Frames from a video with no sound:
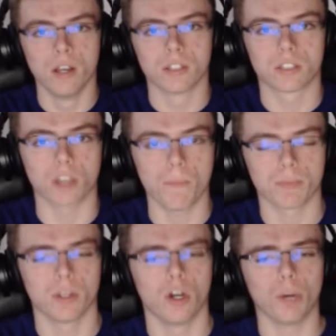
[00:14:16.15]
So
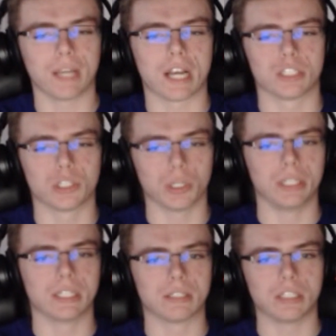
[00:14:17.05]
hope you guys enjoyed
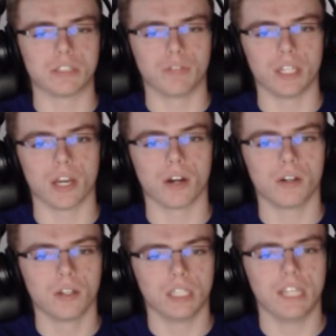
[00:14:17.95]
this this video.
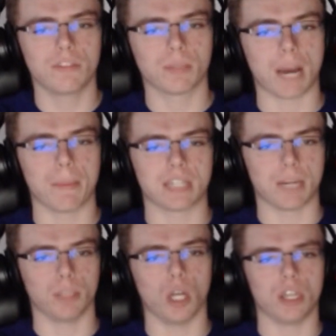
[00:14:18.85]
Leave some comments down
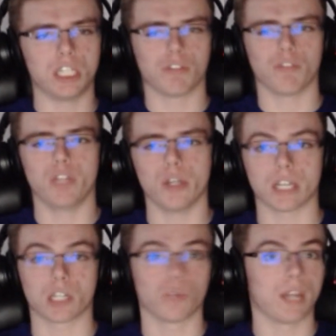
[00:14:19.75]
below on different videos I
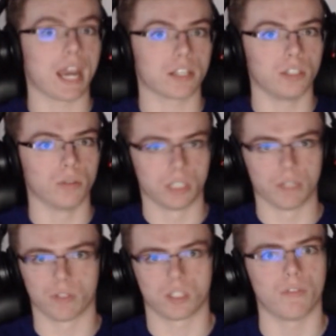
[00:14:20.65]
could react to or
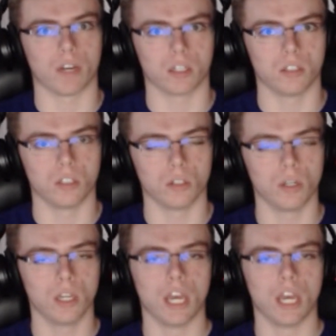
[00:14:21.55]
different stuff I could do.